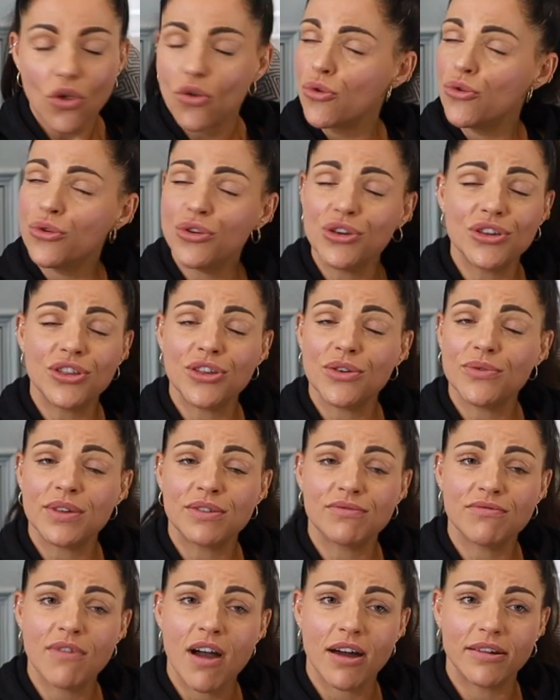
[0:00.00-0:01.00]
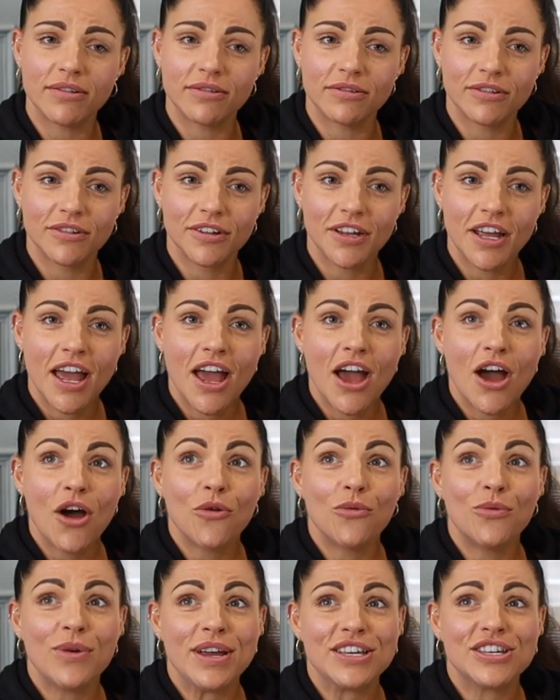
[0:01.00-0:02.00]
all you do is run,
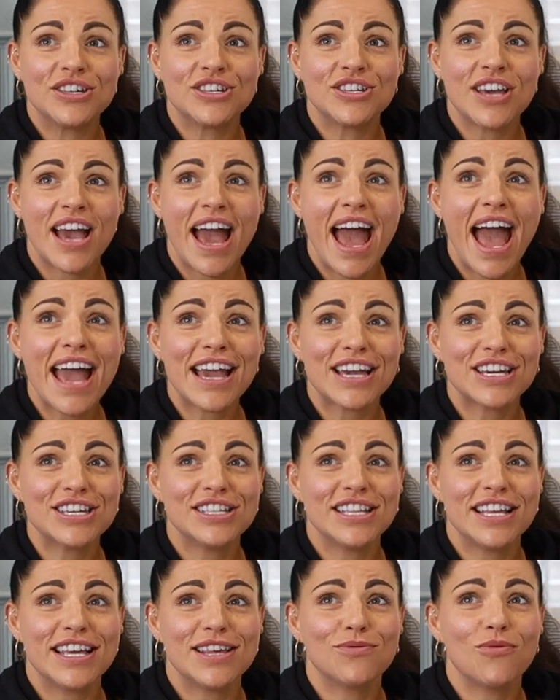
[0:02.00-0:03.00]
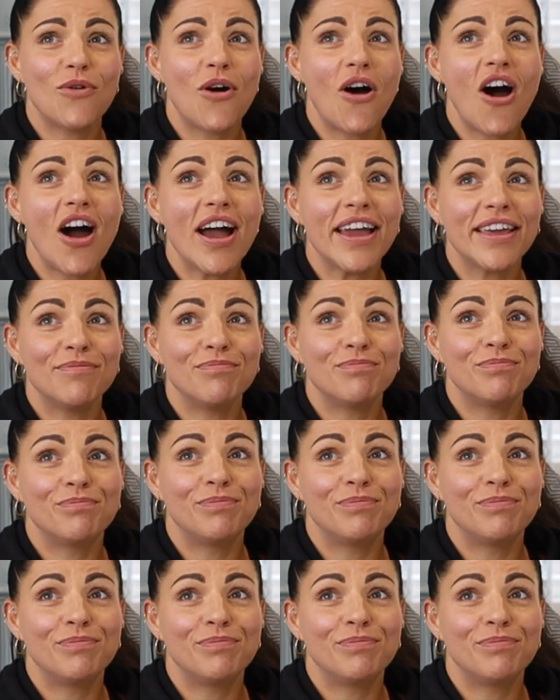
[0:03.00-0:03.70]
which actually is what I